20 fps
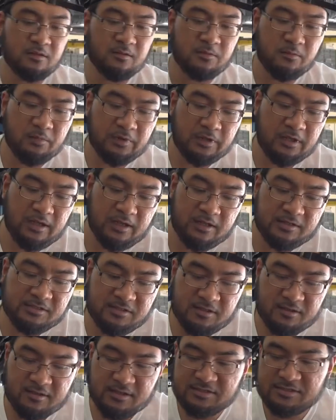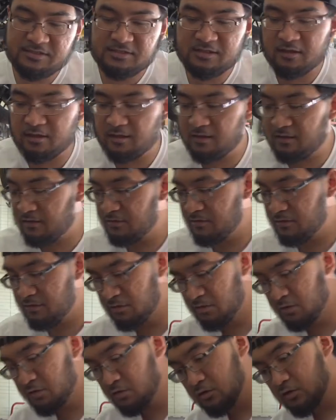We'll get into this
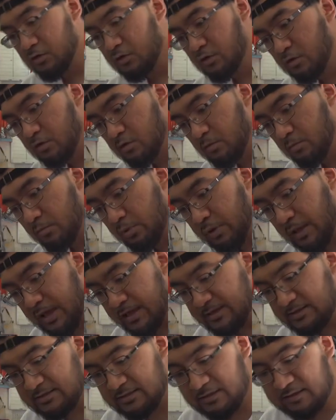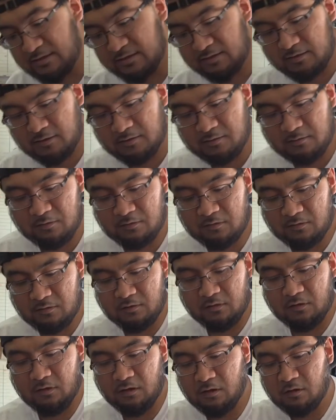plastic.
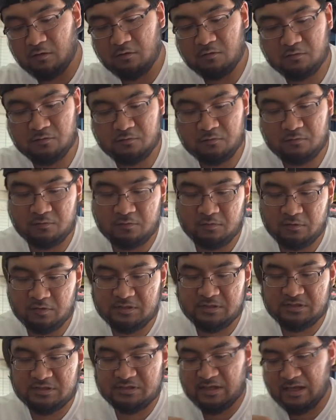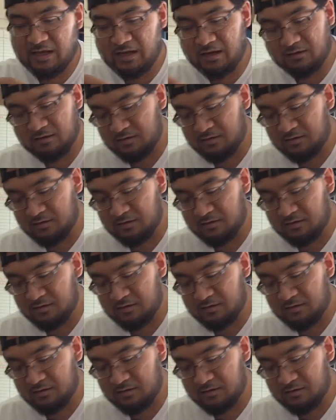Oh, it's tied.